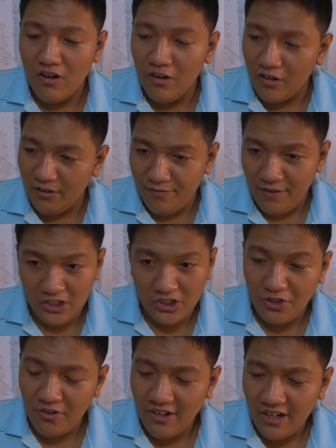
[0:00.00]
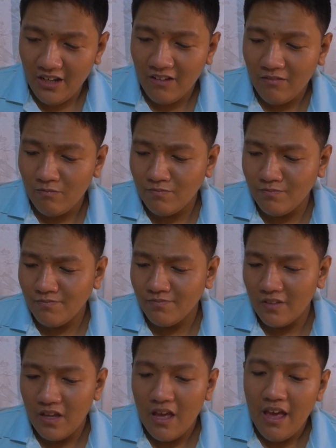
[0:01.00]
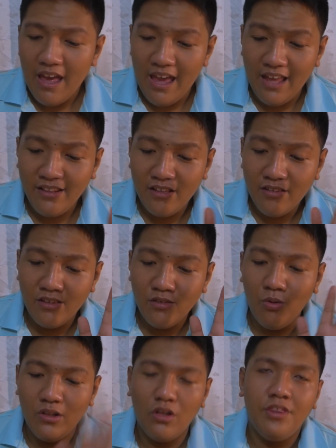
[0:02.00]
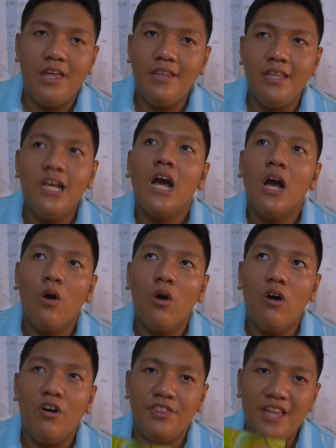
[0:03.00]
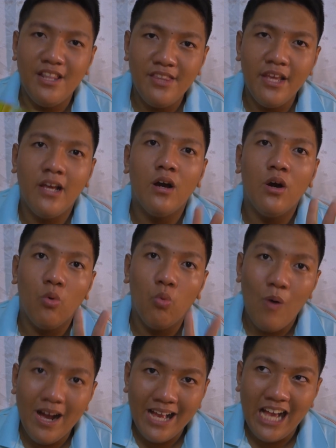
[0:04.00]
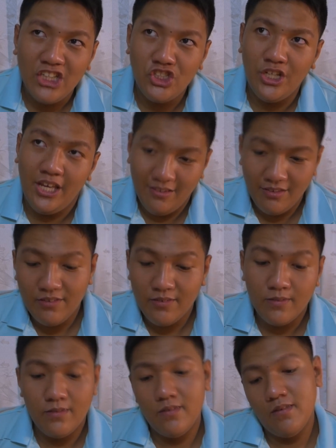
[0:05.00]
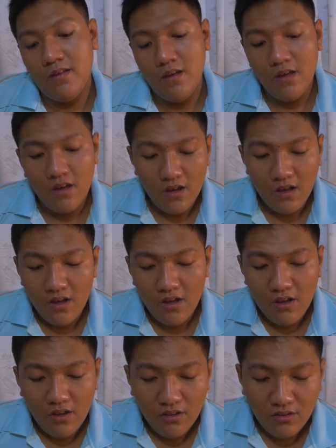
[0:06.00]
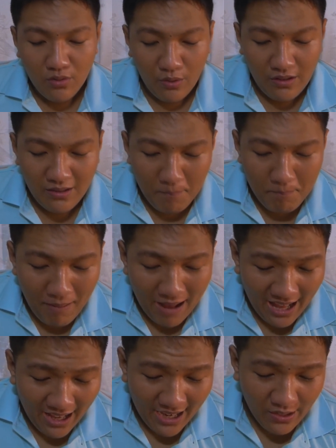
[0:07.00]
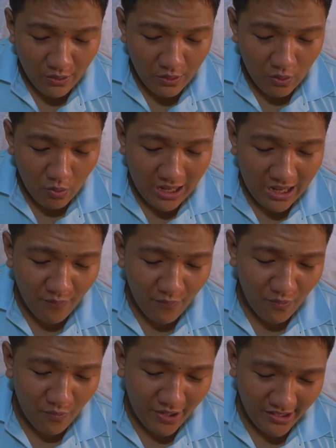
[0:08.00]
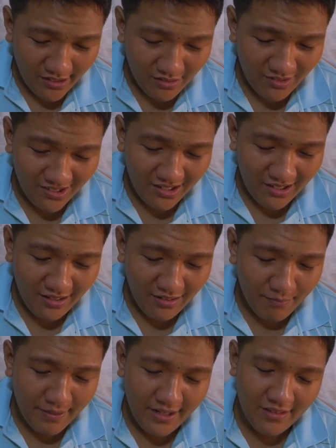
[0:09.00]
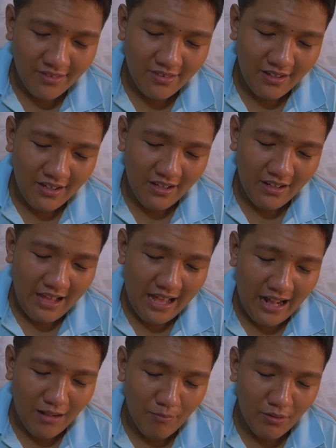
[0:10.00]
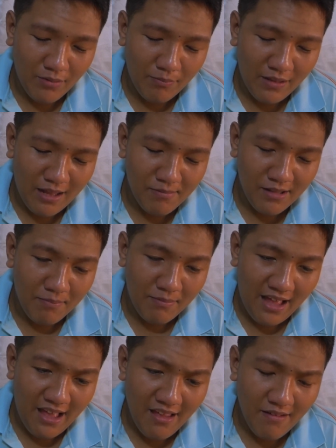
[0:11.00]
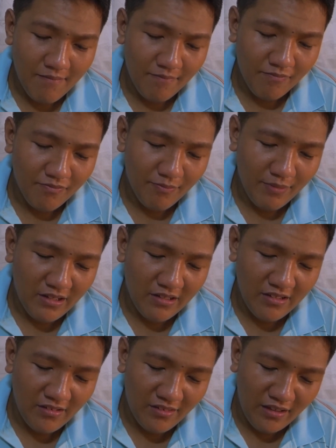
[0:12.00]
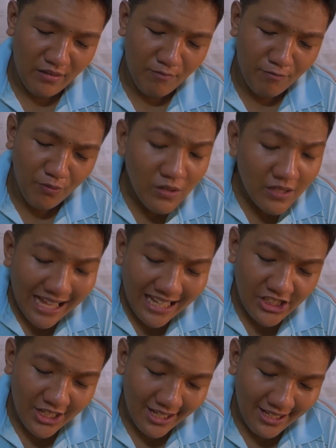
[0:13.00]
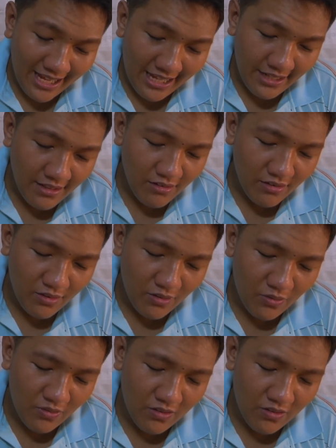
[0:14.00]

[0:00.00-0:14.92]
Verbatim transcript: or confectionery. And this is what authentic authentic wagashi is. So in the back, I don't know how what is written it, but it's saying almond blah blah blah because it's in full kanji again, so